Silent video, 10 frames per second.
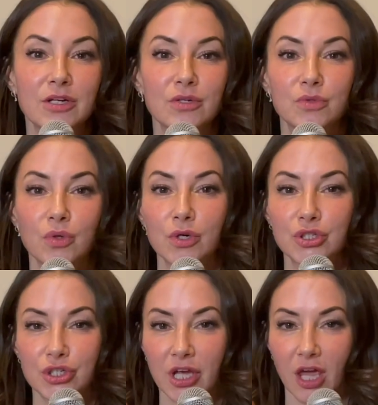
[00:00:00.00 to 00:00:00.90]
new
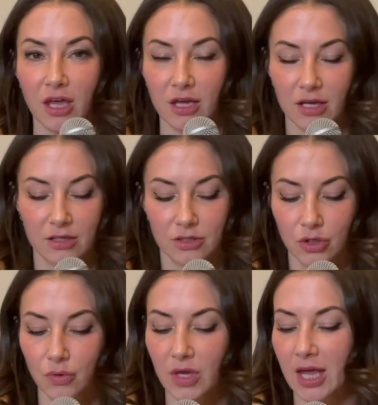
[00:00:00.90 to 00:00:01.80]
torture kink.
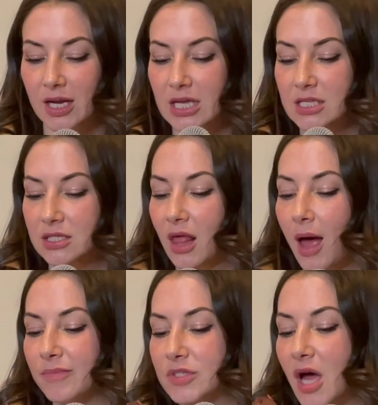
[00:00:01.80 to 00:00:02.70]
You can't eat till
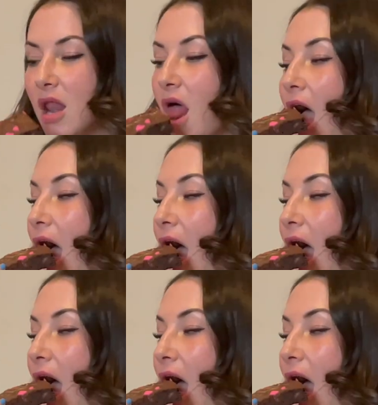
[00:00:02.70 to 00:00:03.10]
I'm done.